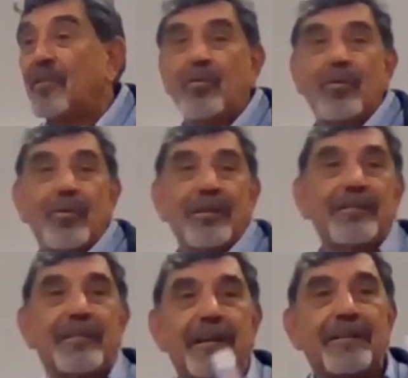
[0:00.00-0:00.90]
So
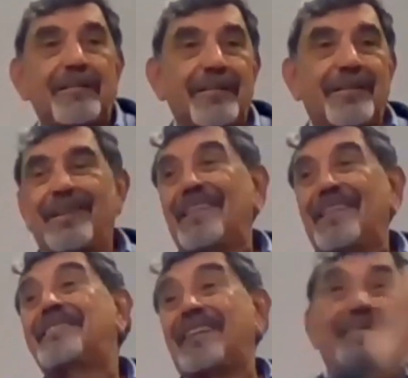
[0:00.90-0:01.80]
their,
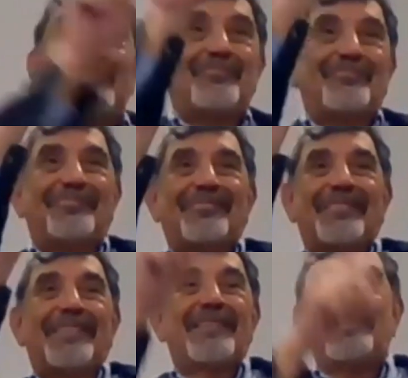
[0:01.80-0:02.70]
let's say,
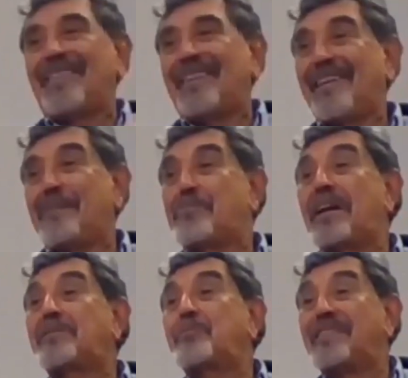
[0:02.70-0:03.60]

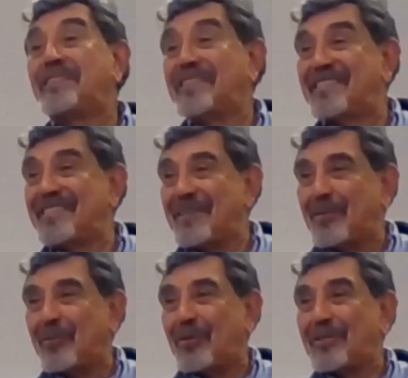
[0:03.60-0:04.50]
breadwinners
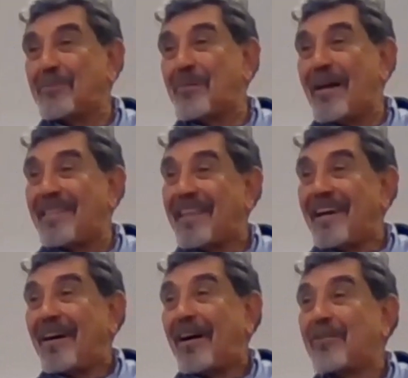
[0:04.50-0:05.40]
or the men
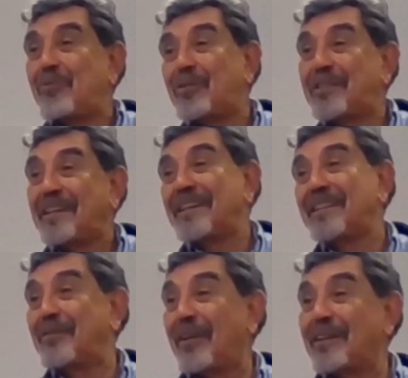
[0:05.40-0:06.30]
are working in
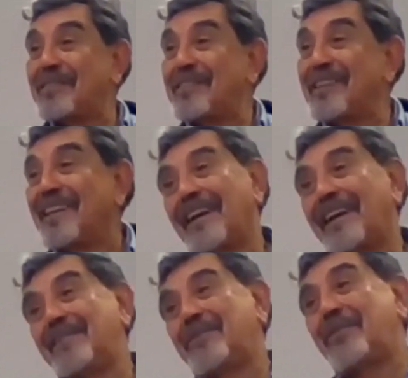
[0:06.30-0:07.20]
the factory
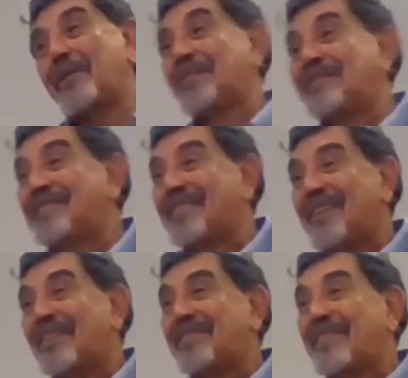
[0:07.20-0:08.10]
and the families
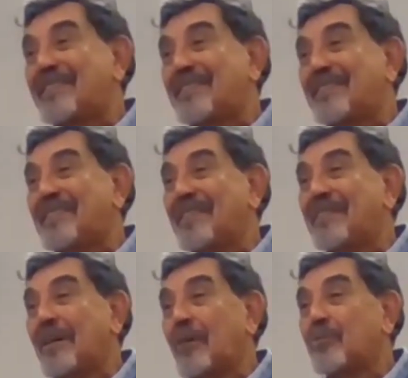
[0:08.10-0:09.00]
are raised in
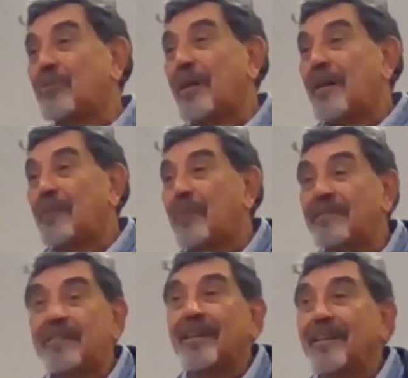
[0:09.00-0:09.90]
the house.
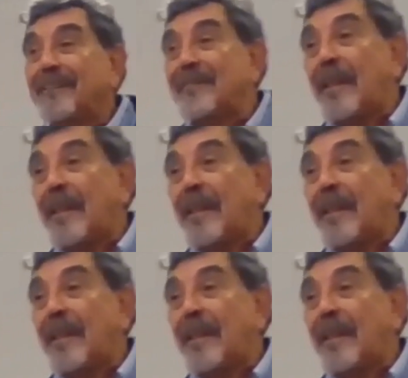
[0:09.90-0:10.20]
But the